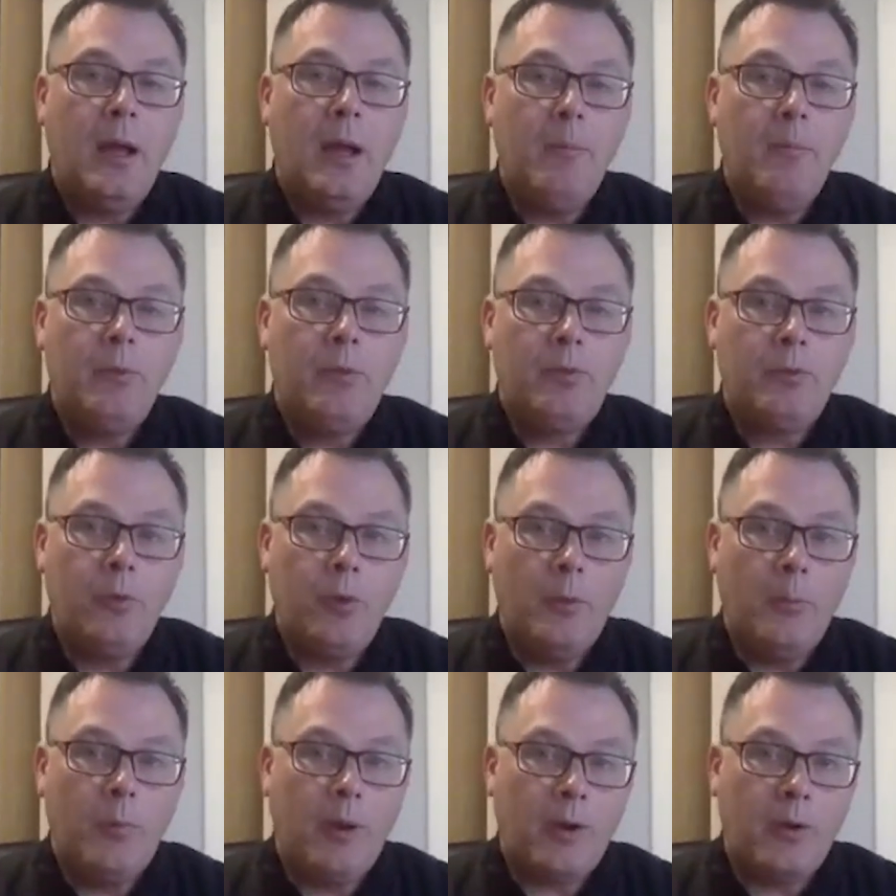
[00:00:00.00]
through a
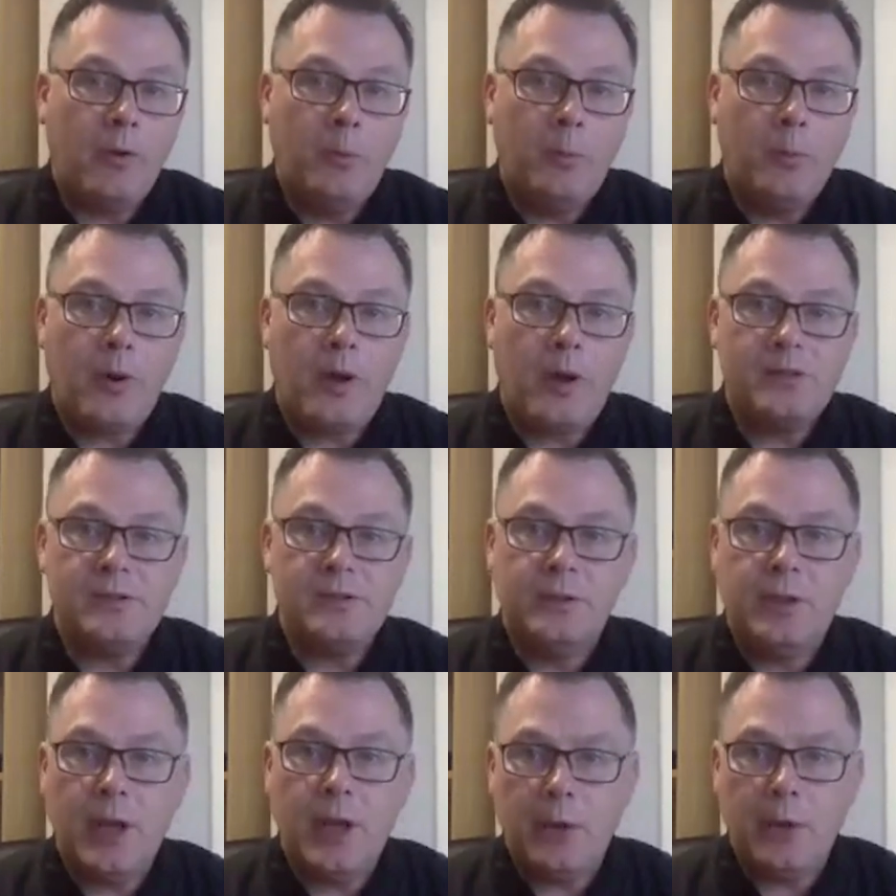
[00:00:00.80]
brand called Price and
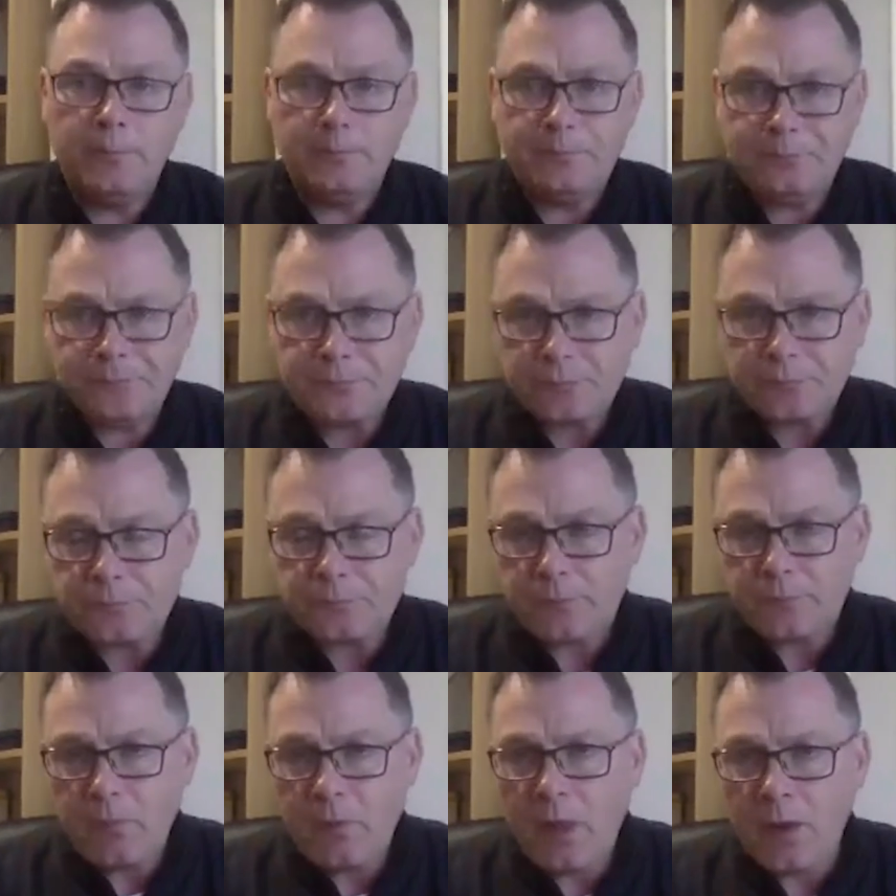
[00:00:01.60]
Go.
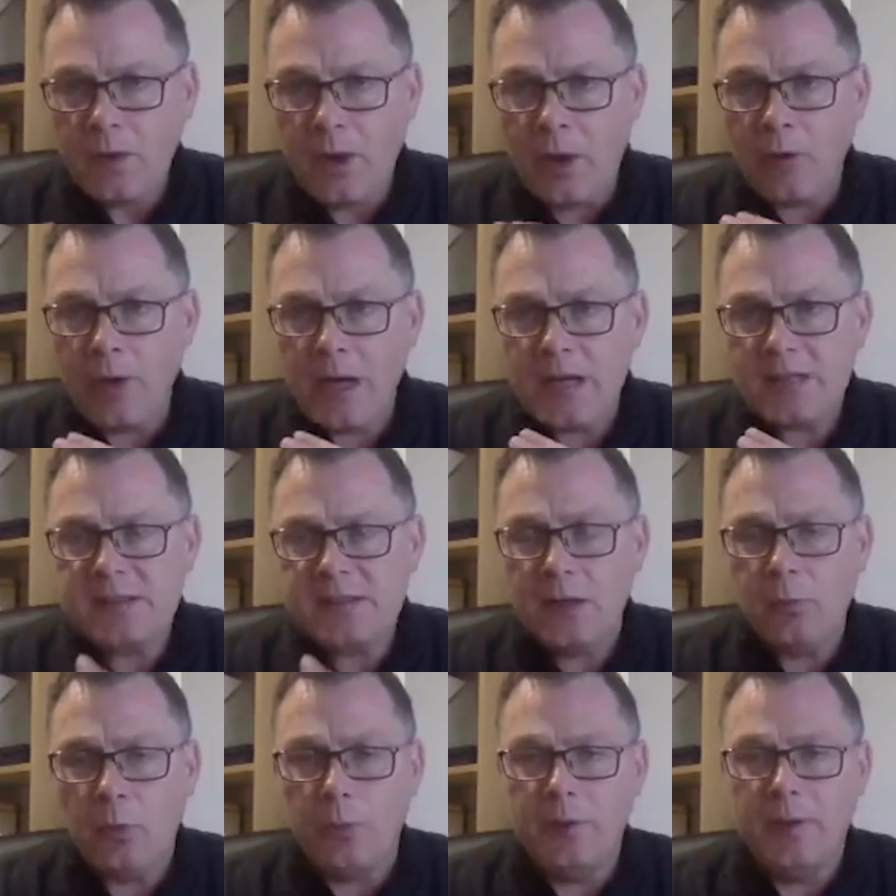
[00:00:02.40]
Now, realistically,
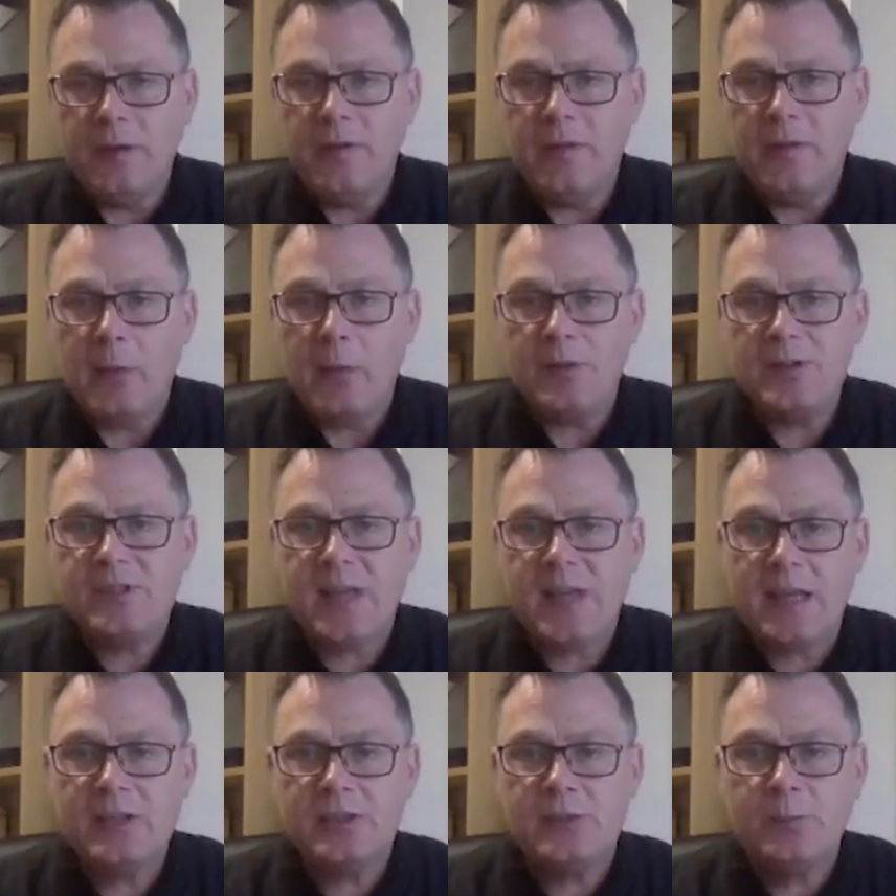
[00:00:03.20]
what we did there was
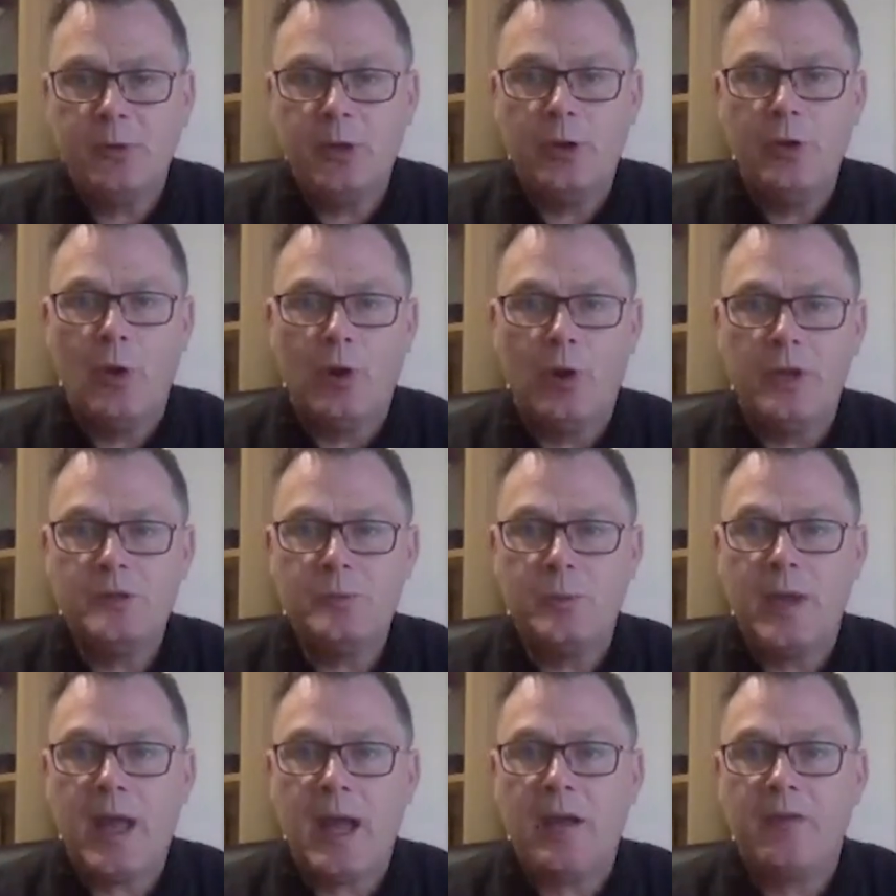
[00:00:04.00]
take some of the knowledge we
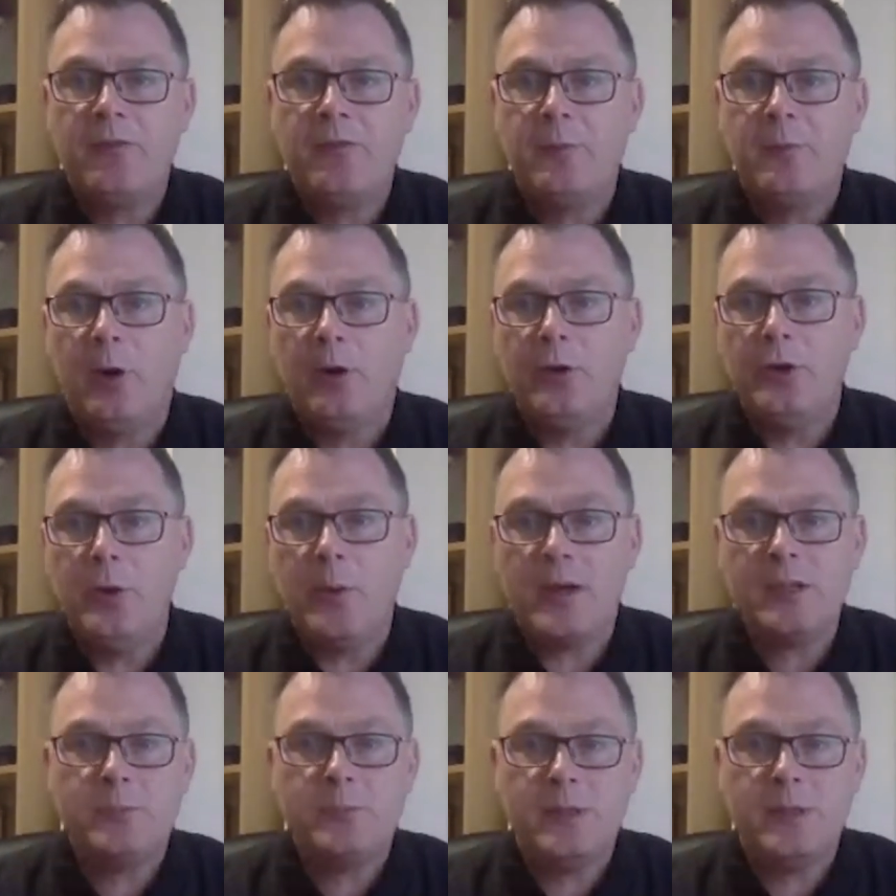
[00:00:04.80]
have from our
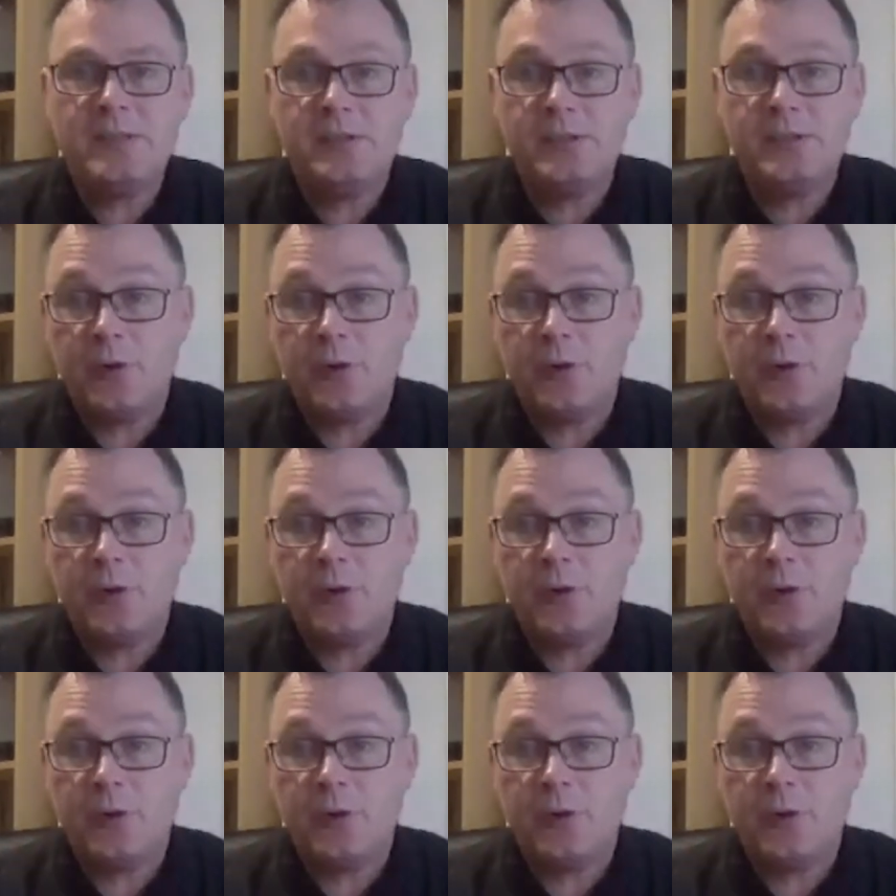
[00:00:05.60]
US business, our